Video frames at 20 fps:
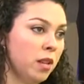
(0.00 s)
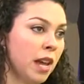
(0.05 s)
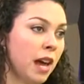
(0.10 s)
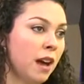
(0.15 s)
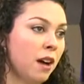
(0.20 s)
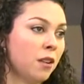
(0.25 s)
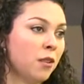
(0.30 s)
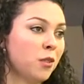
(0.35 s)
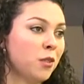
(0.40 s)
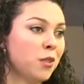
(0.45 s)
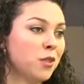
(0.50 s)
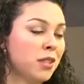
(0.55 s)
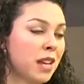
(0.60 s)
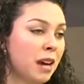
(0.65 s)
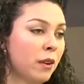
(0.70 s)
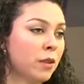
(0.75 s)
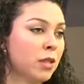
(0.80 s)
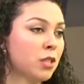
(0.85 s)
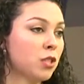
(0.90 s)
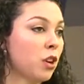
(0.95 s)
Now,
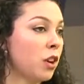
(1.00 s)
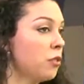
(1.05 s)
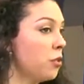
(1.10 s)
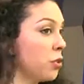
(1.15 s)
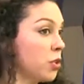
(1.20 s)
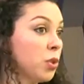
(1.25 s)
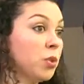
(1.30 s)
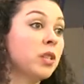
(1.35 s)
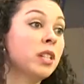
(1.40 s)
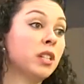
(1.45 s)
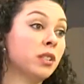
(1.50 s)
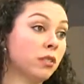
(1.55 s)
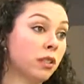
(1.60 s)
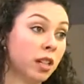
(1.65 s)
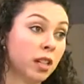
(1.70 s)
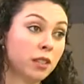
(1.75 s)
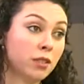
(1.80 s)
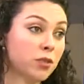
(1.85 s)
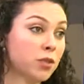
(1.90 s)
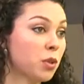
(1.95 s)
now it's not. There's no
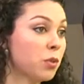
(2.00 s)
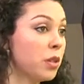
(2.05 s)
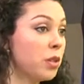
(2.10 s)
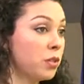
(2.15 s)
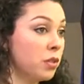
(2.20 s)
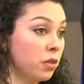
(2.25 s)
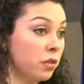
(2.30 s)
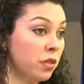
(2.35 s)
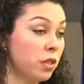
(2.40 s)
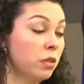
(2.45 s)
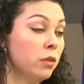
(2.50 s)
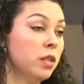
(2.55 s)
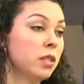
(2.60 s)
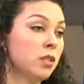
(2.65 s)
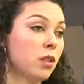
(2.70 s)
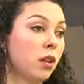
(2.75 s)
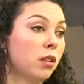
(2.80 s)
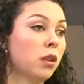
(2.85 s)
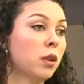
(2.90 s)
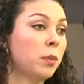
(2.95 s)
hearing. There's no interview.
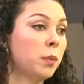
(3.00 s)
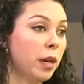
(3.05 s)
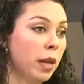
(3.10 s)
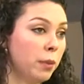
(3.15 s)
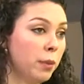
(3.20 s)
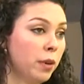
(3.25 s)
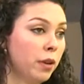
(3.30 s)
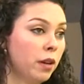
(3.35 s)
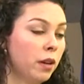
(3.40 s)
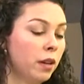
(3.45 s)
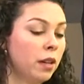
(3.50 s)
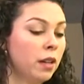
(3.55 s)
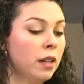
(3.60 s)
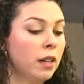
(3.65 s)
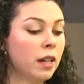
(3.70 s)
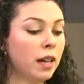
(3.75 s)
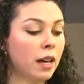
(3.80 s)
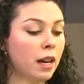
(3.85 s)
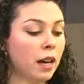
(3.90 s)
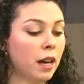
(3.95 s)
It's all on paper mm
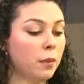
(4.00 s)
-hmm.